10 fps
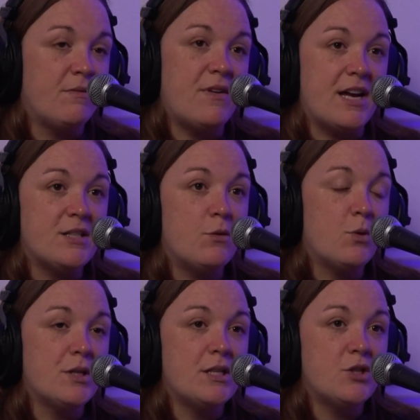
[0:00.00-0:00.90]
fast
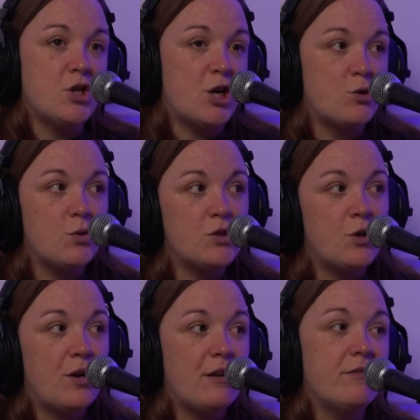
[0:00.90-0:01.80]
forward to Joshua
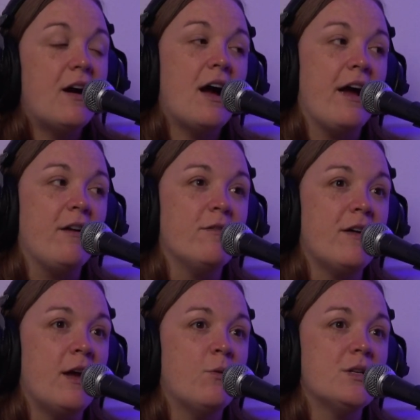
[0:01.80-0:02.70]
turning 5,
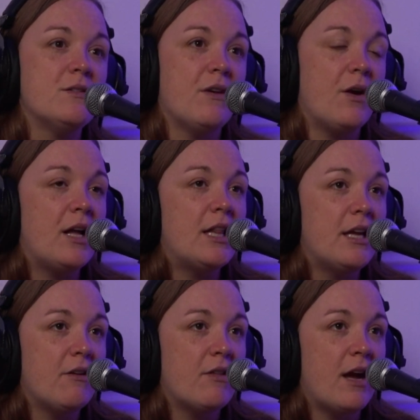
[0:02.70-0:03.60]
it was very
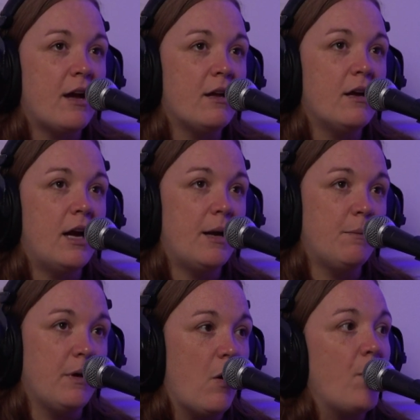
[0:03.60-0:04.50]
clear that
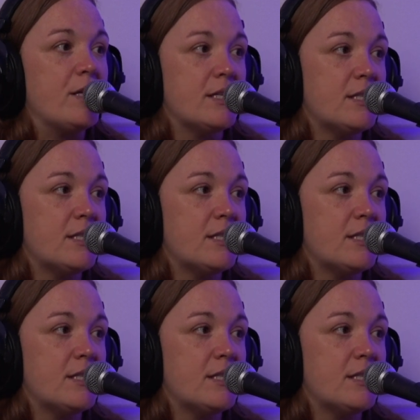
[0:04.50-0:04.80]
I'm going to